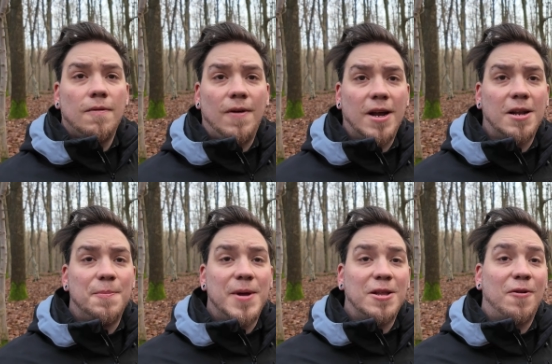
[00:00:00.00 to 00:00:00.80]
Finally
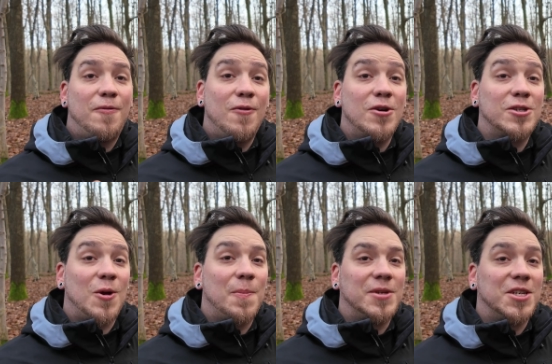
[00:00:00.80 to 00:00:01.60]
made our first
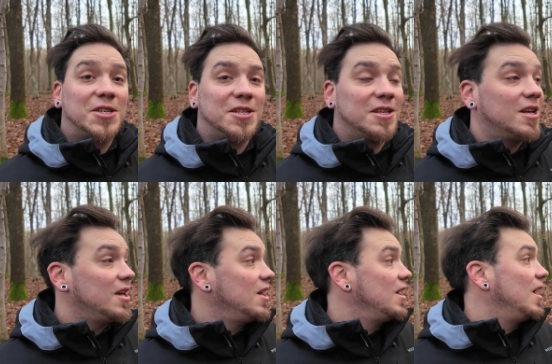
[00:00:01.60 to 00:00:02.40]
composition,
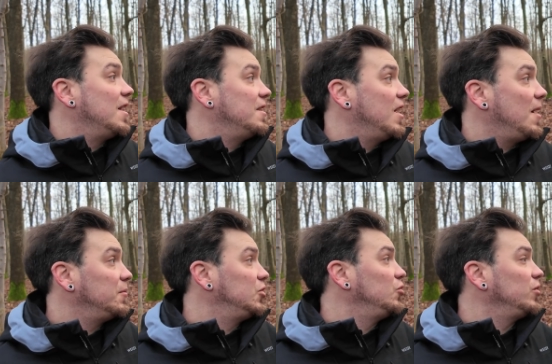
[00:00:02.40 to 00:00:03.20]
and I'm
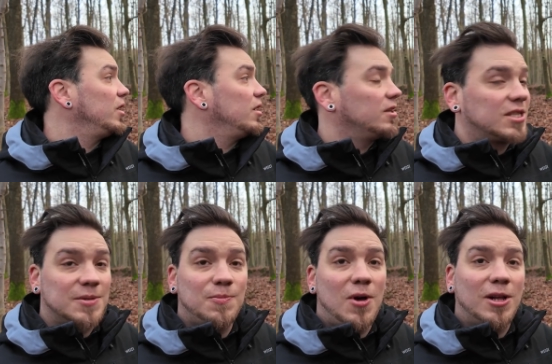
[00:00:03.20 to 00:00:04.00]
shooting a
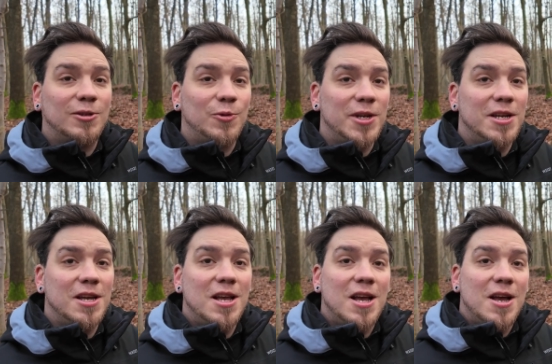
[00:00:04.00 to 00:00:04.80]
small tree
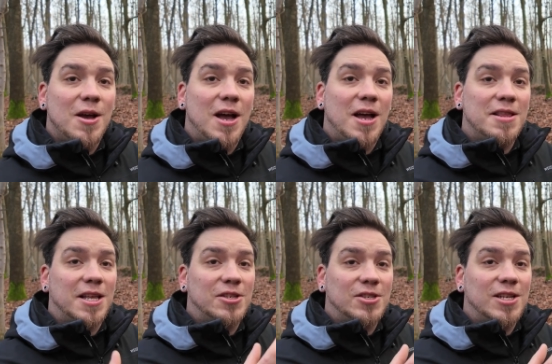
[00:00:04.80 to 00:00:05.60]

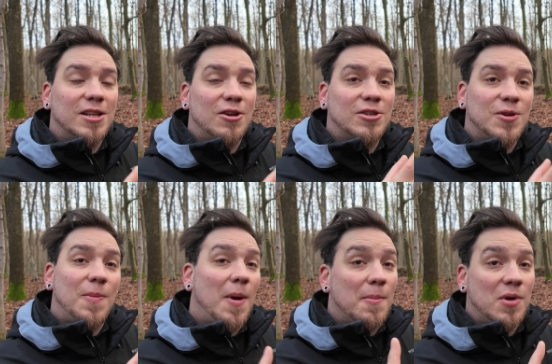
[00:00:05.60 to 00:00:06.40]
that's still got
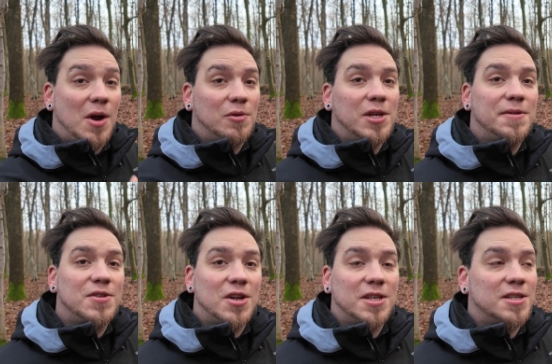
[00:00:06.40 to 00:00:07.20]
some brown
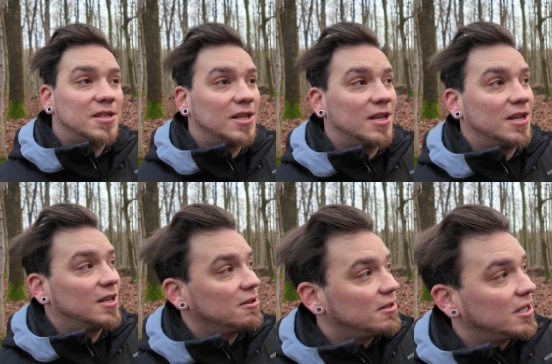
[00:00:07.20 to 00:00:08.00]
leaves on it.
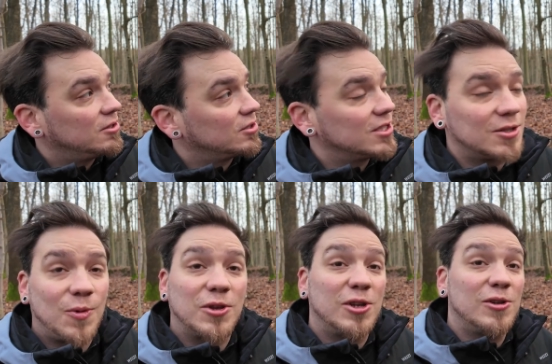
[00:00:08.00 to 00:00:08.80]
It doesn't
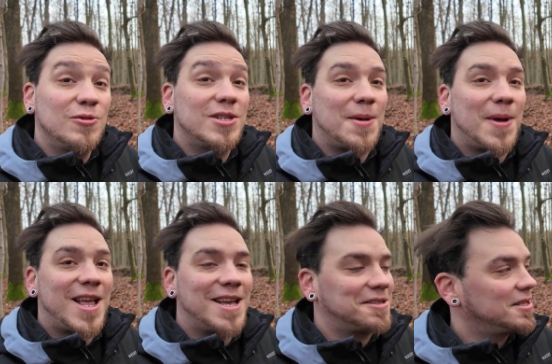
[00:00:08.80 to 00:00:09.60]
want to lose them, I
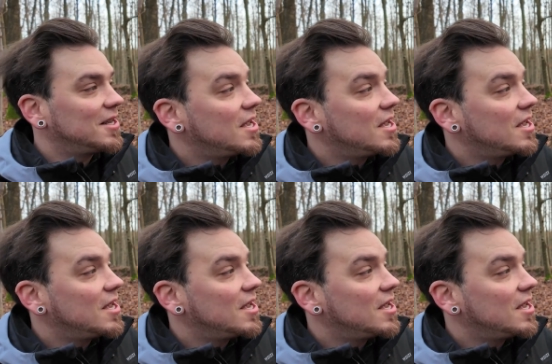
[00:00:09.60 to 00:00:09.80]
guess.